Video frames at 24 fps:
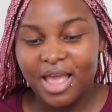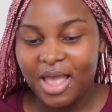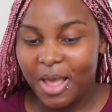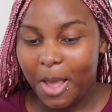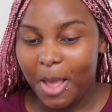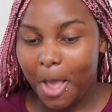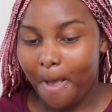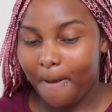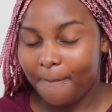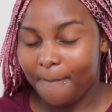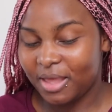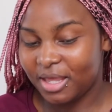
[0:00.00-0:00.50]

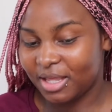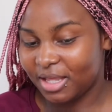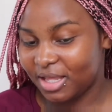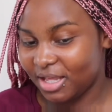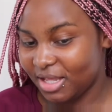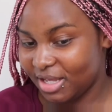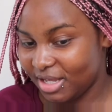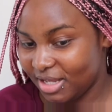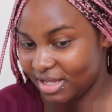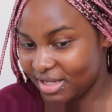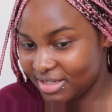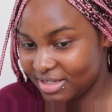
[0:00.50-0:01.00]
oh my
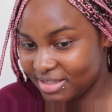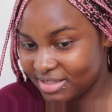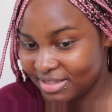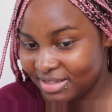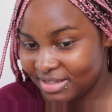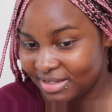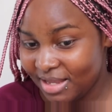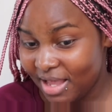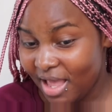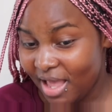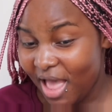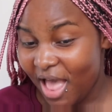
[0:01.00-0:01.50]
god,
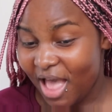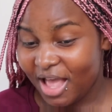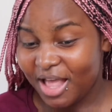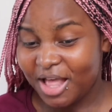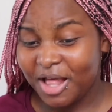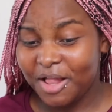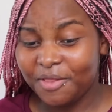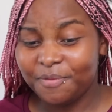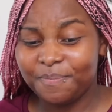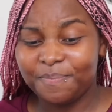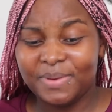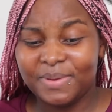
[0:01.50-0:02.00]
I
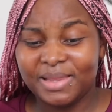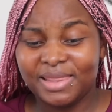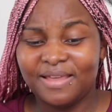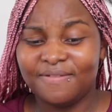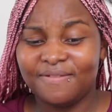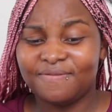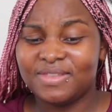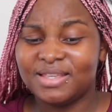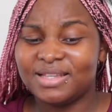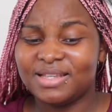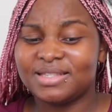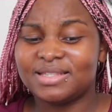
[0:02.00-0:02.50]
can't
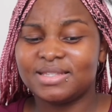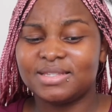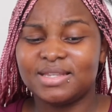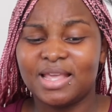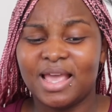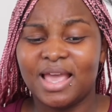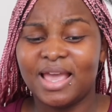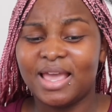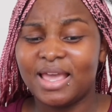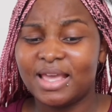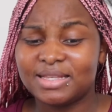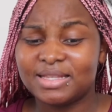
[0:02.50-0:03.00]
believe this
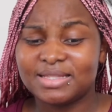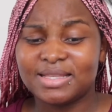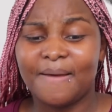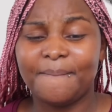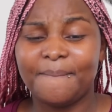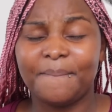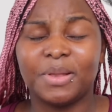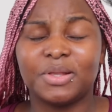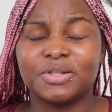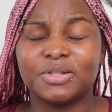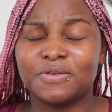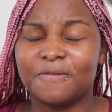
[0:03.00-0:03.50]
year is
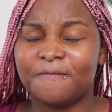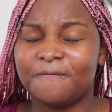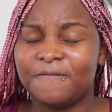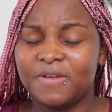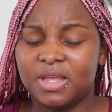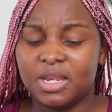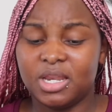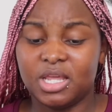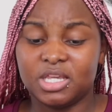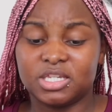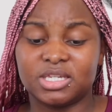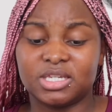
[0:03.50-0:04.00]
about to
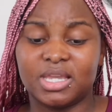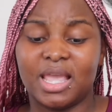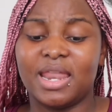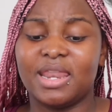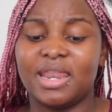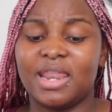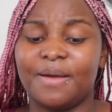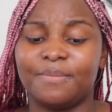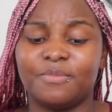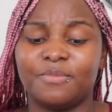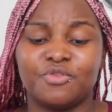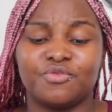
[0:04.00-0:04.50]
finish,
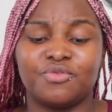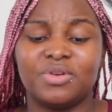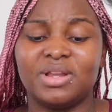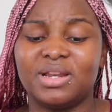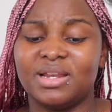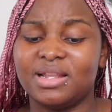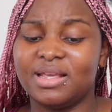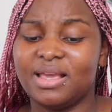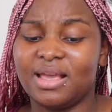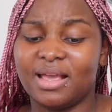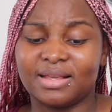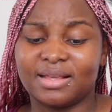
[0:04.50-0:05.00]
and I'm
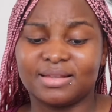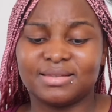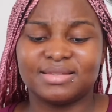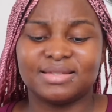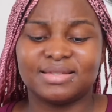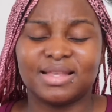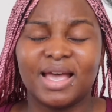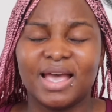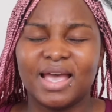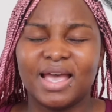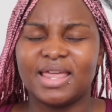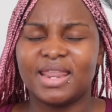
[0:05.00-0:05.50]
really
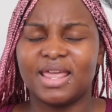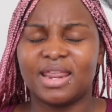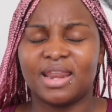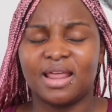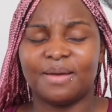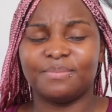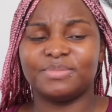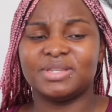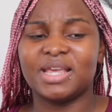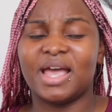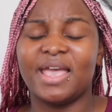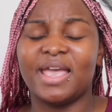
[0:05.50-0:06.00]
excited.
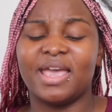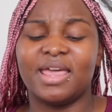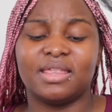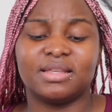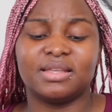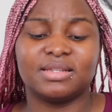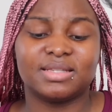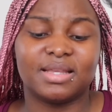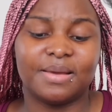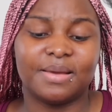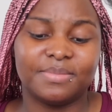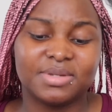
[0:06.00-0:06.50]
I'm tired at
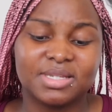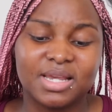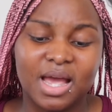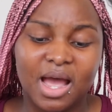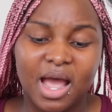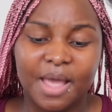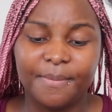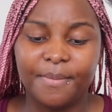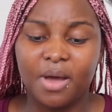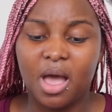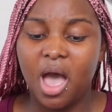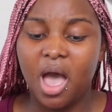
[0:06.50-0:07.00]
the same
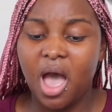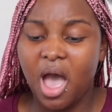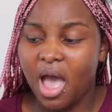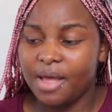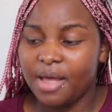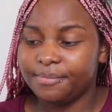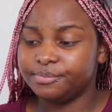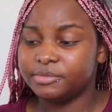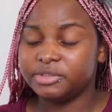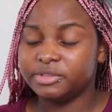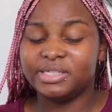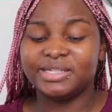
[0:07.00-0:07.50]
time.
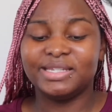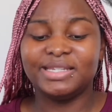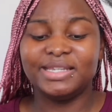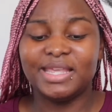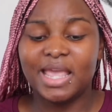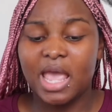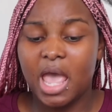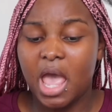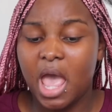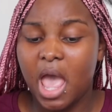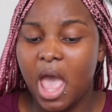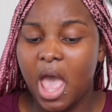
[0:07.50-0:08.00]

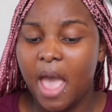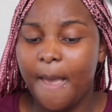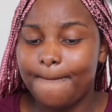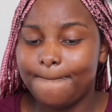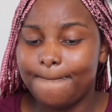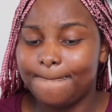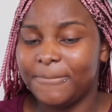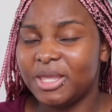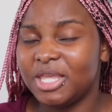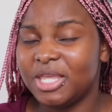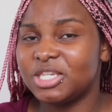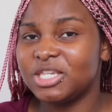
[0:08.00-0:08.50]
Yeah,
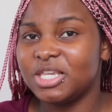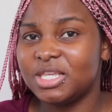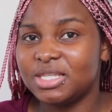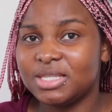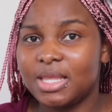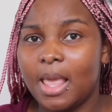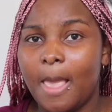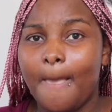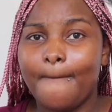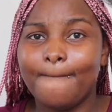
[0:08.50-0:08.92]
bitches.